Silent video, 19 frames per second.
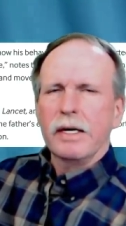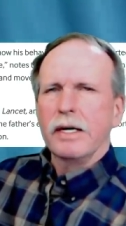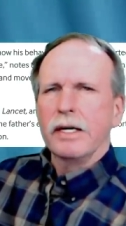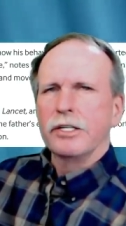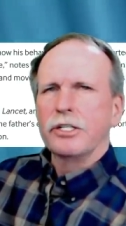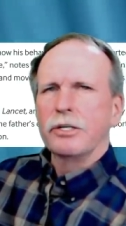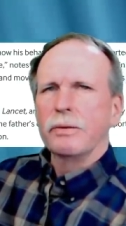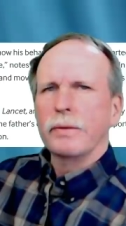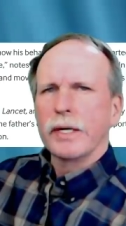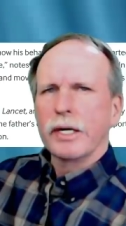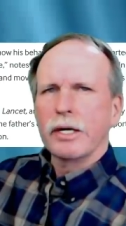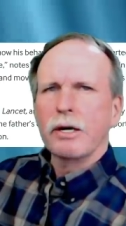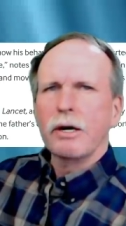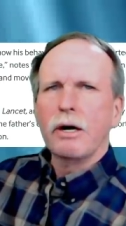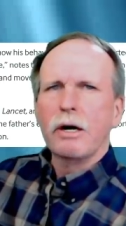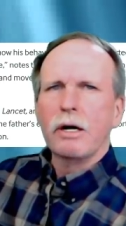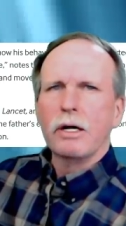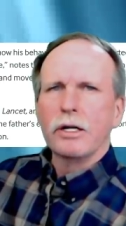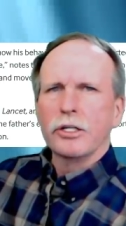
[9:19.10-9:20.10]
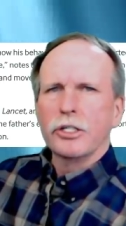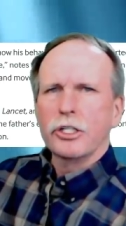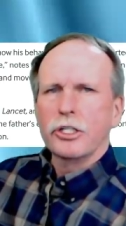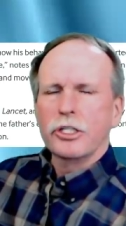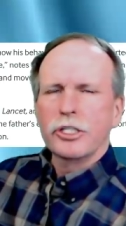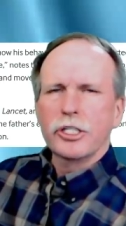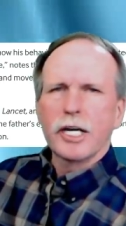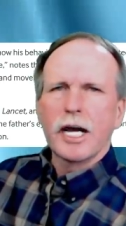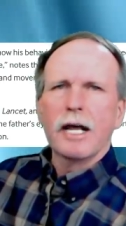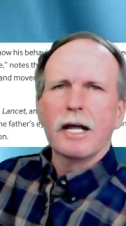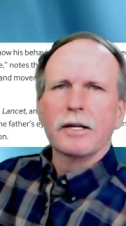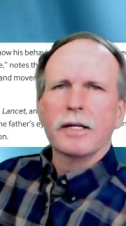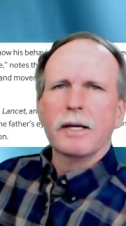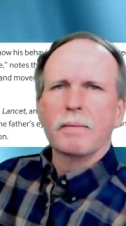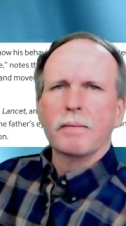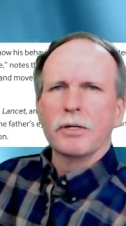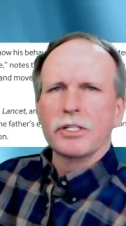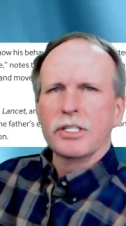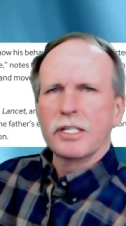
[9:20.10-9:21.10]
As you recall, child
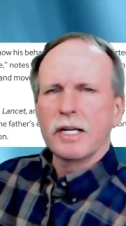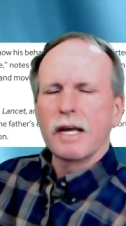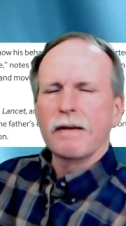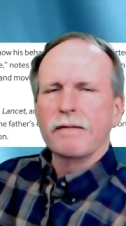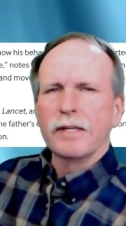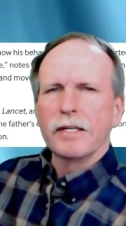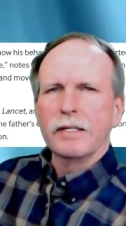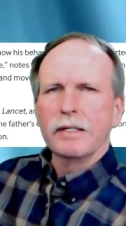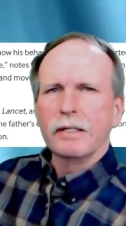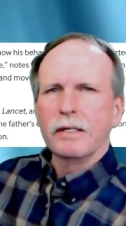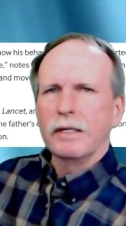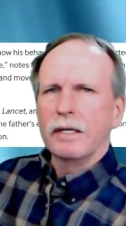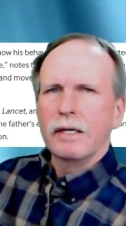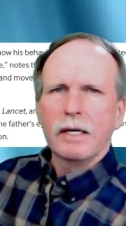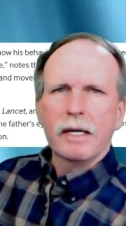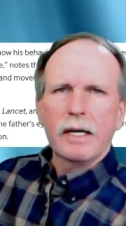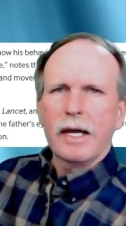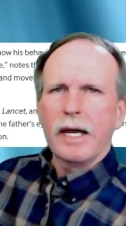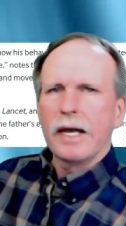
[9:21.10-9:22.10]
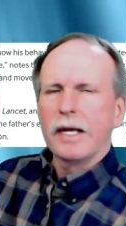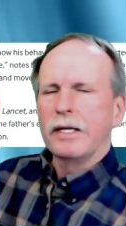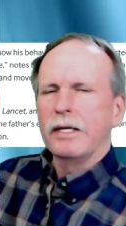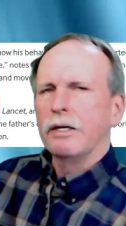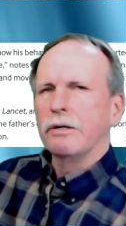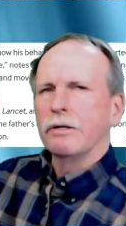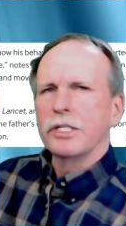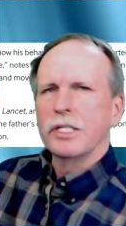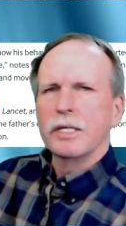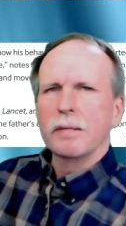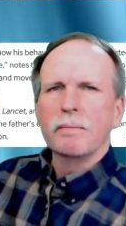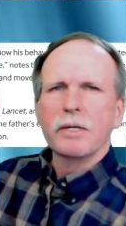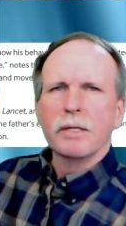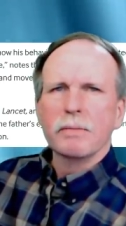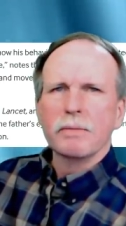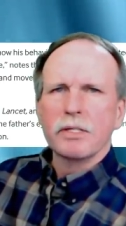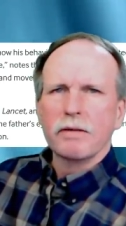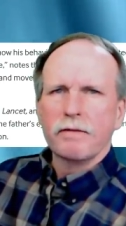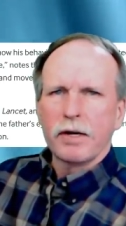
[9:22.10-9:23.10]
number 7 had no
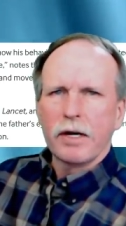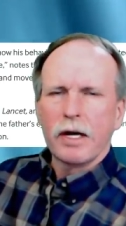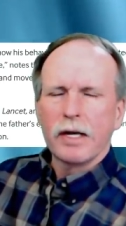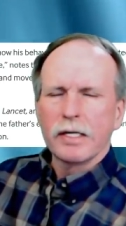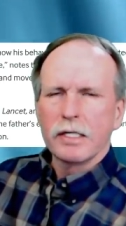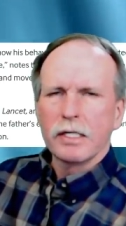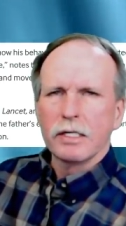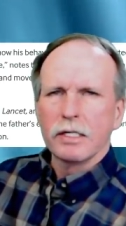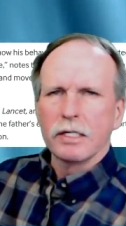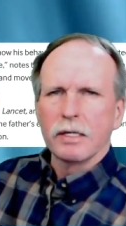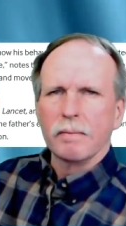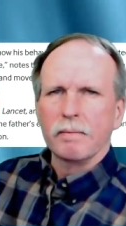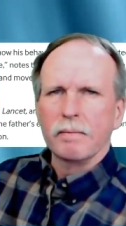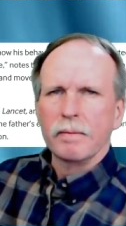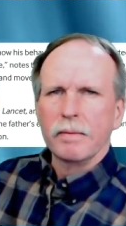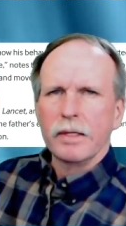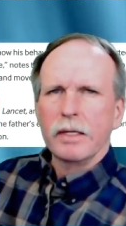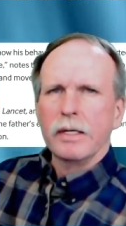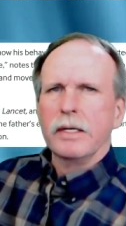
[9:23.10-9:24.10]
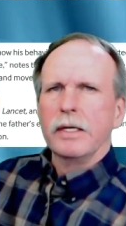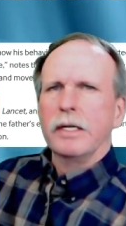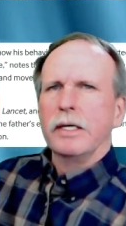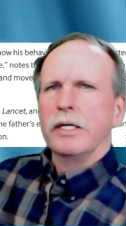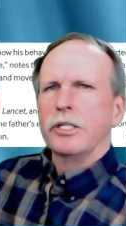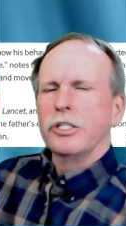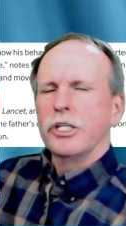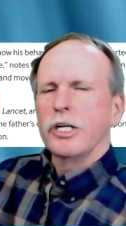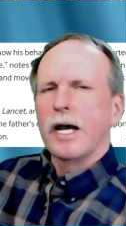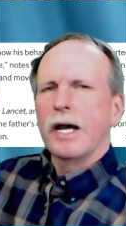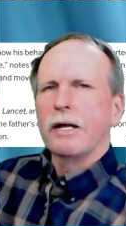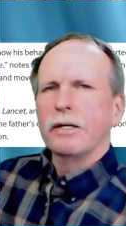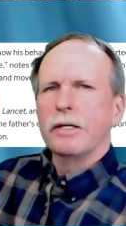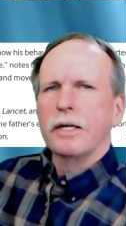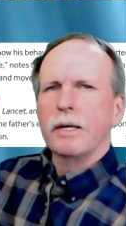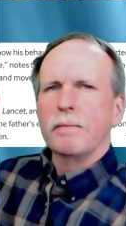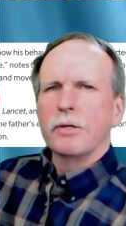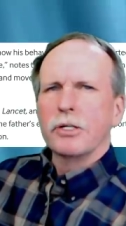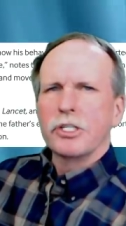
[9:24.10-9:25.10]
symptoms of autism.
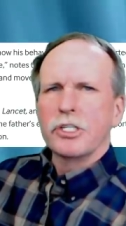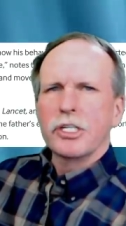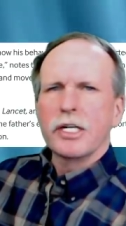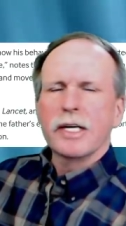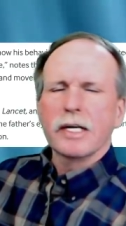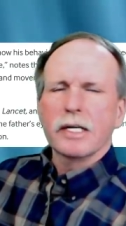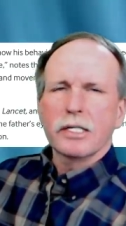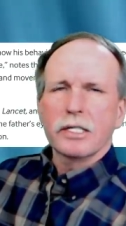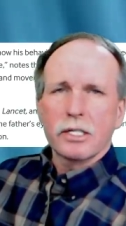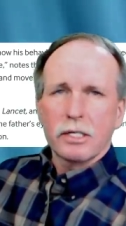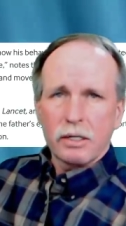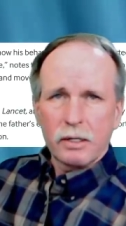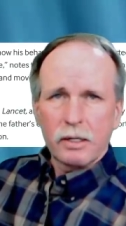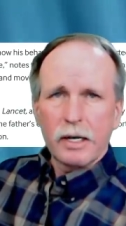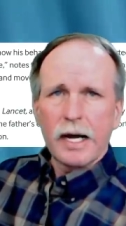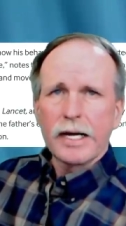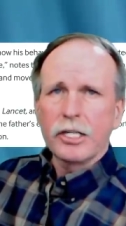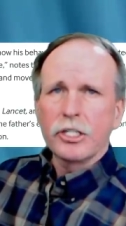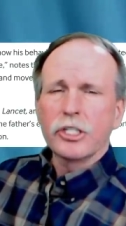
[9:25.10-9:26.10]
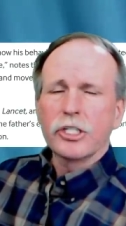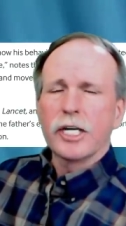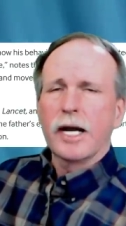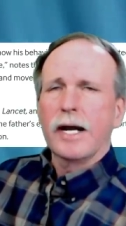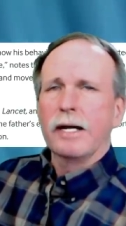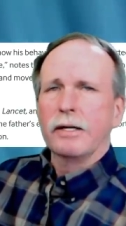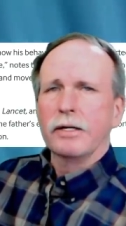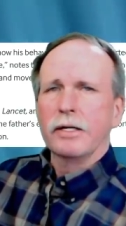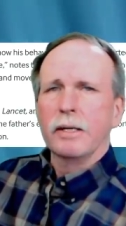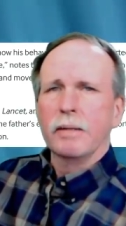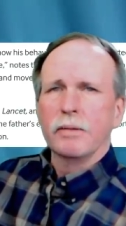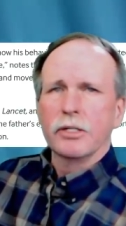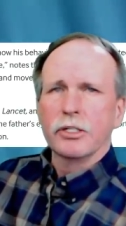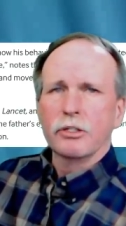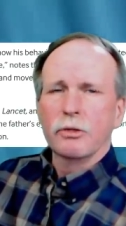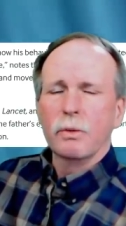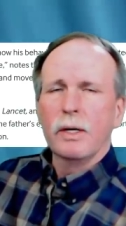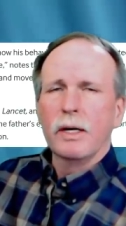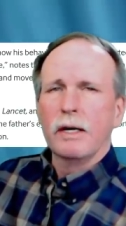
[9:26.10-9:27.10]
Child number 6, like child number
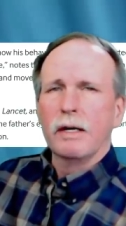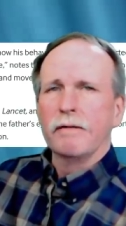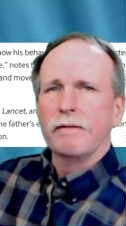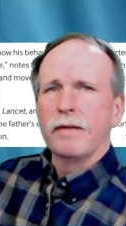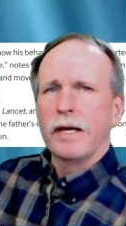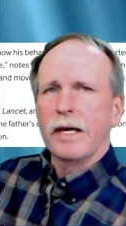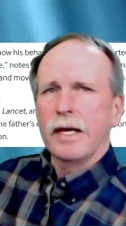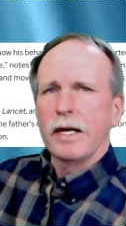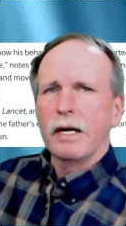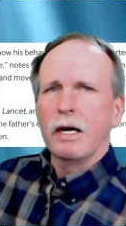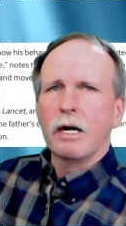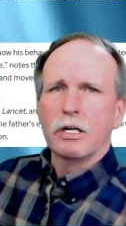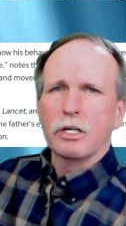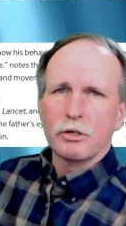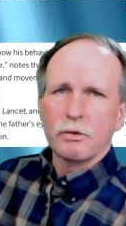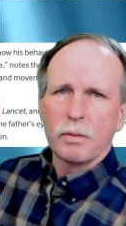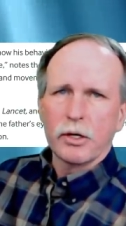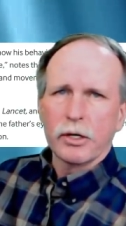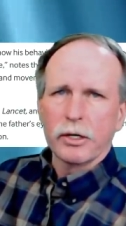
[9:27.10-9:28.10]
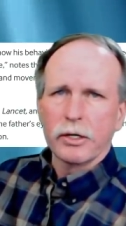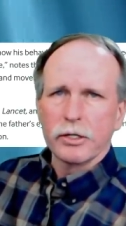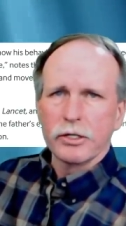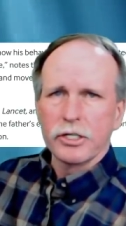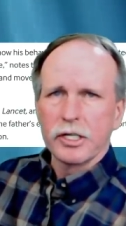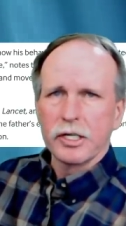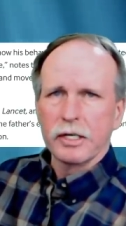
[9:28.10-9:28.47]
12, had Asperger's